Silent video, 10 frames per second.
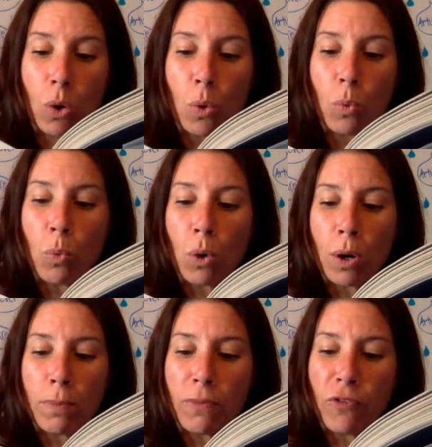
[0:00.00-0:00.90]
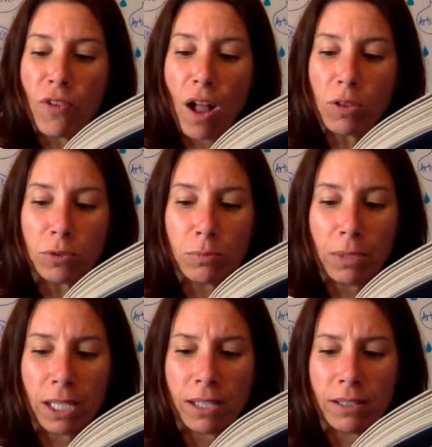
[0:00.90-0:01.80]
Worm followed
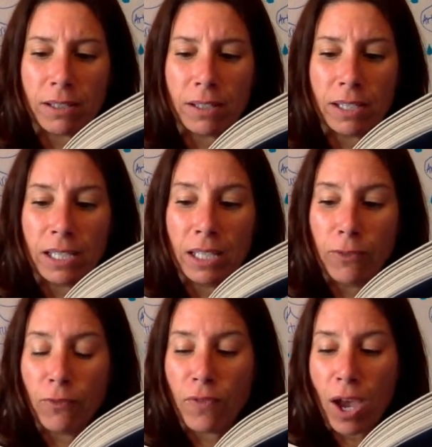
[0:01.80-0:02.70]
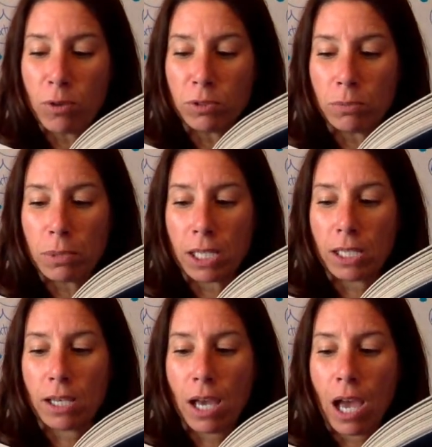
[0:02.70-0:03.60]
me. He found me.
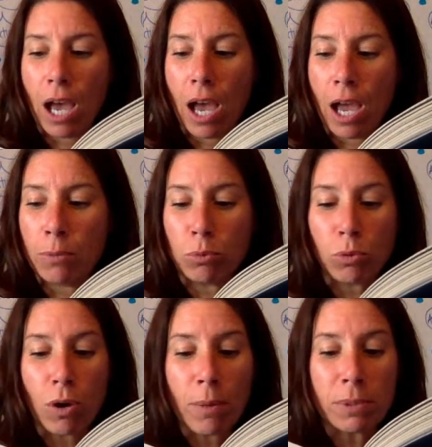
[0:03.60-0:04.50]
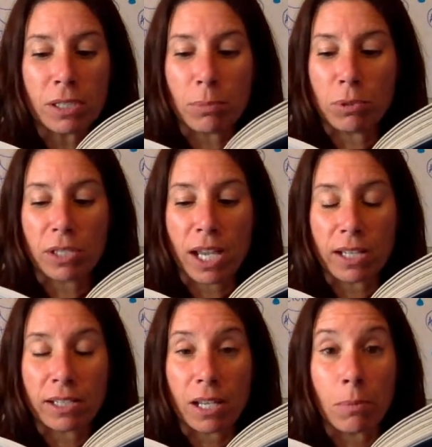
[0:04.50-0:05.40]
I promised to
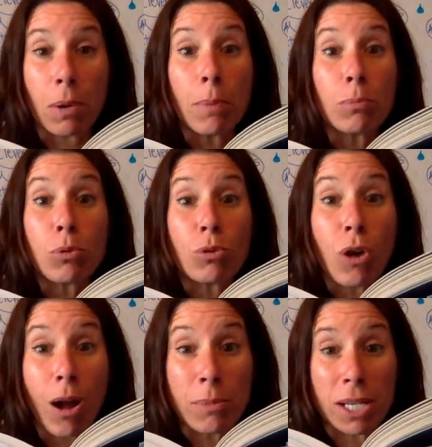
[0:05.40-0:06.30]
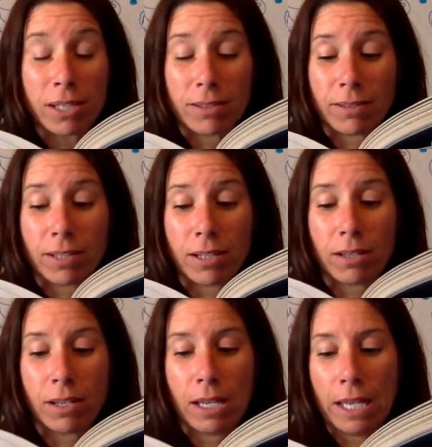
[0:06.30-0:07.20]
protect him. Promised.
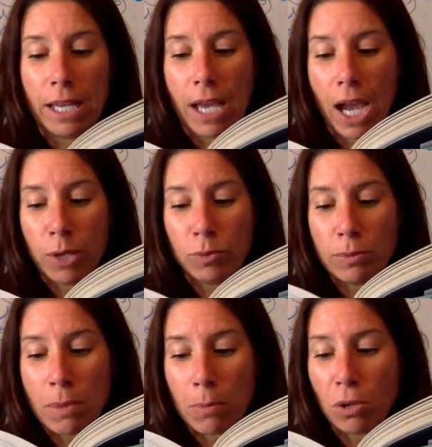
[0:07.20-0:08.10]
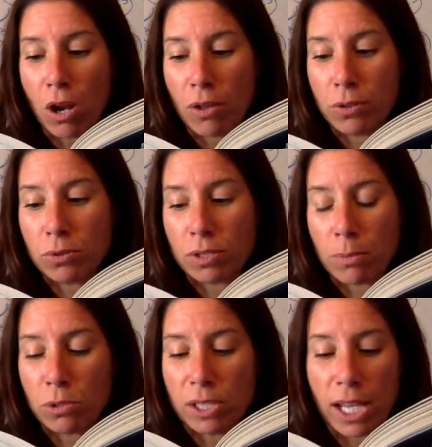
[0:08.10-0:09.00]
I remember all those
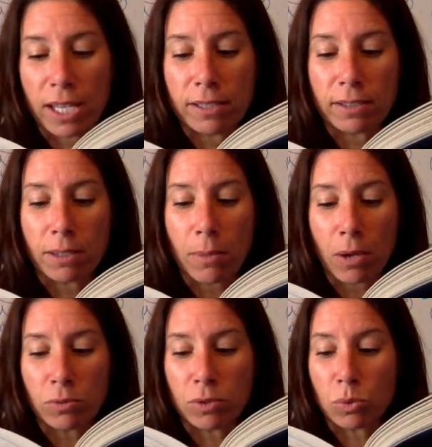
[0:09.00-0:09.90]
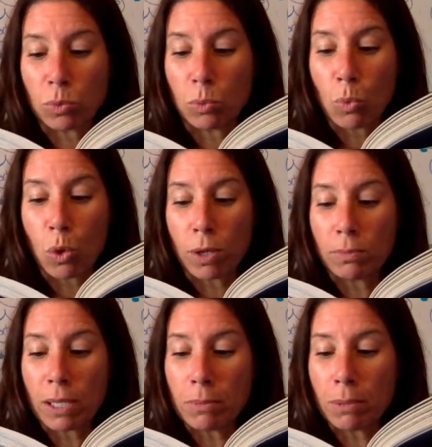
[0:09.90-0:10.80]
summer days in the mountains when Worm
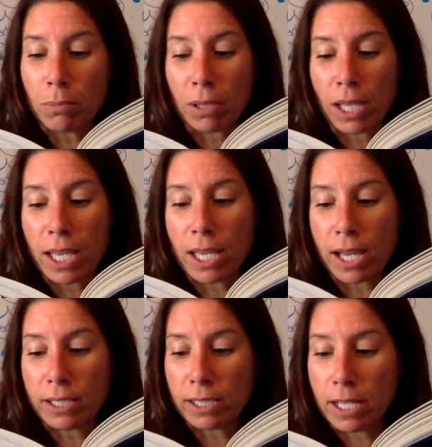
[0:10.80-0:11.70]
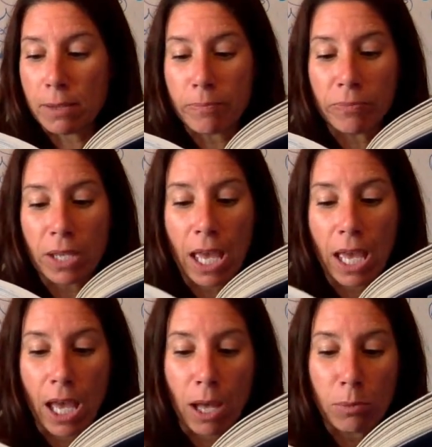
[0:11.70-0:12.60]
let me play hunt him,
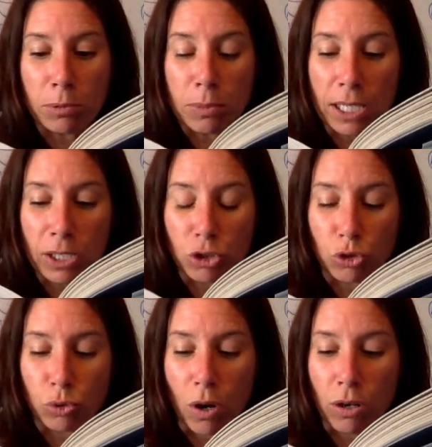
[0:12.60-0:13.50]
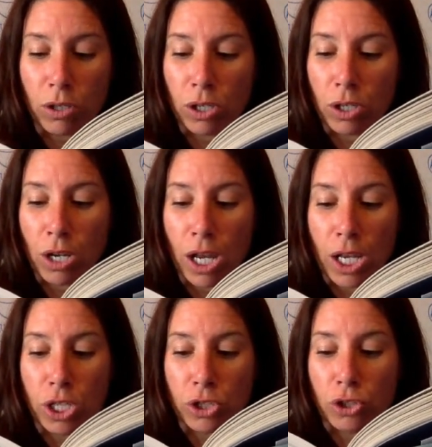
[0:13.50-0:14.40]
helped me get stronger,
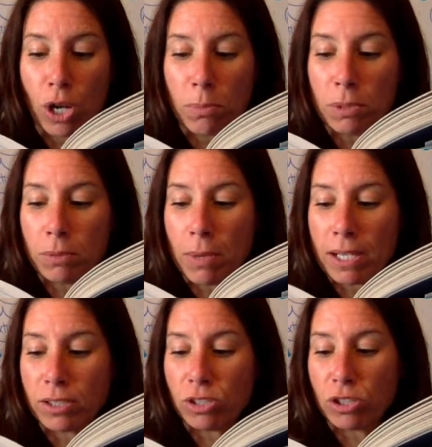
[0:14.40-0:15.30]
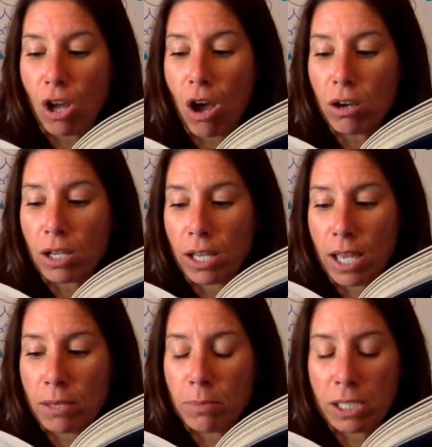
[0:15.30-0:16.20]
sharpened my stalk
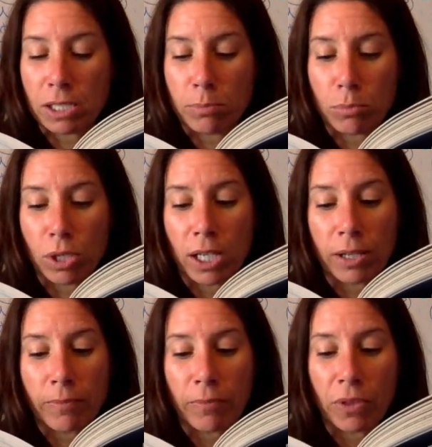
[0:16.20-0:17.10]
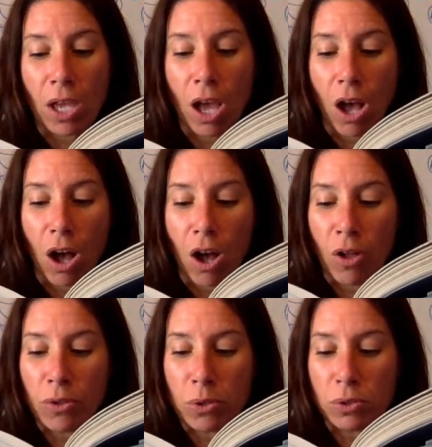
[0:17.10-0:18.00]
and my spring.
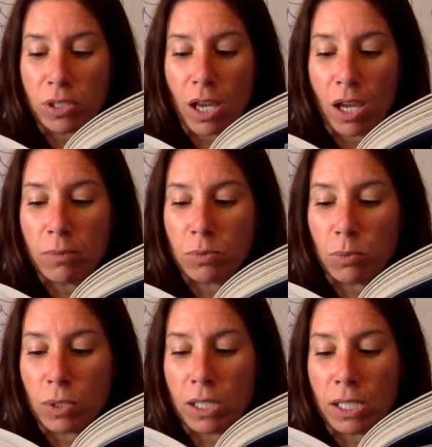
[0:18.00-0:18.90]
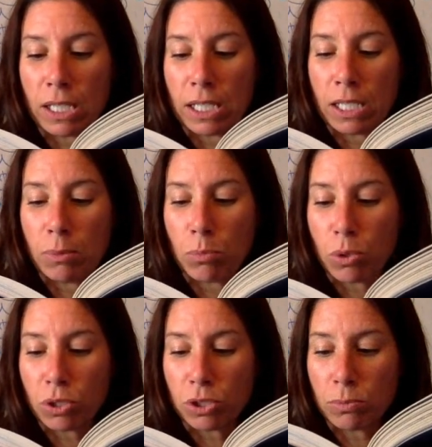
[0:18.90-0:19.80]
All those times when he
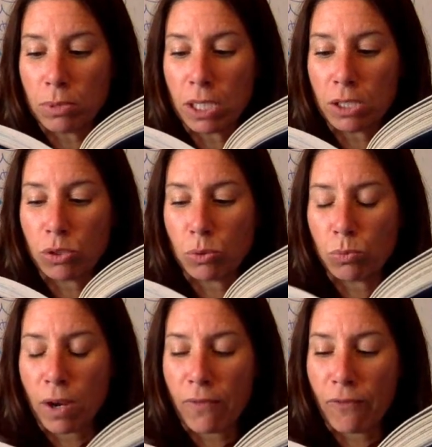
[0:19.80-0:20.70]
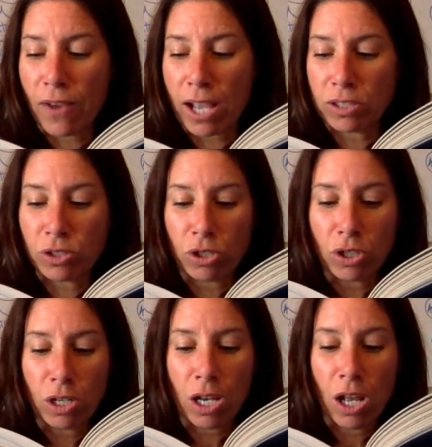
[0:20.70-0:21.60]
pushed me to run
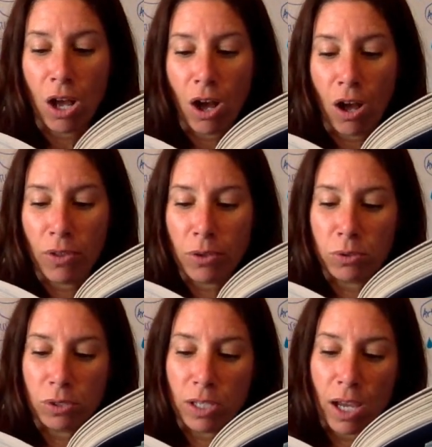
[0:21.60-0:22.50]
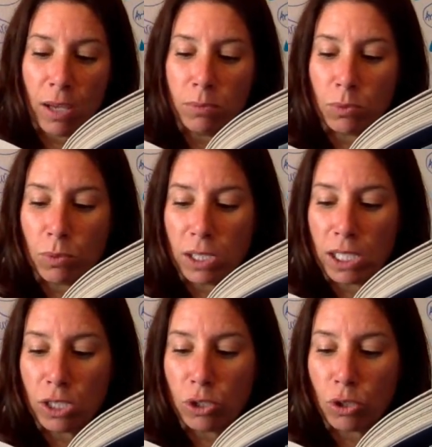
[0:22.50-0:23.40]
faster, all those times when
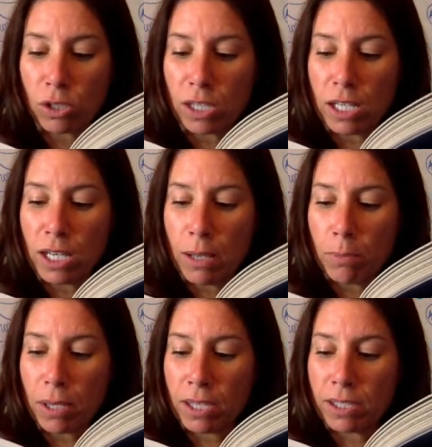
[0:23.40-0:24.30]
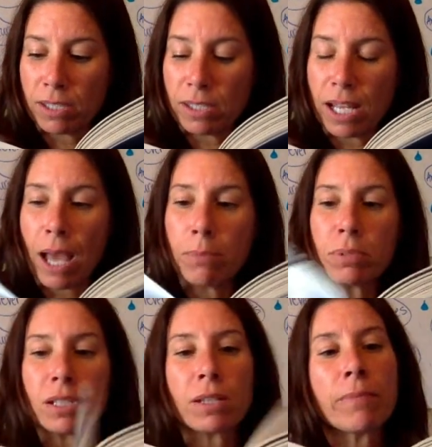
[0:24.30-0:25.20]
he took the nip and the snaps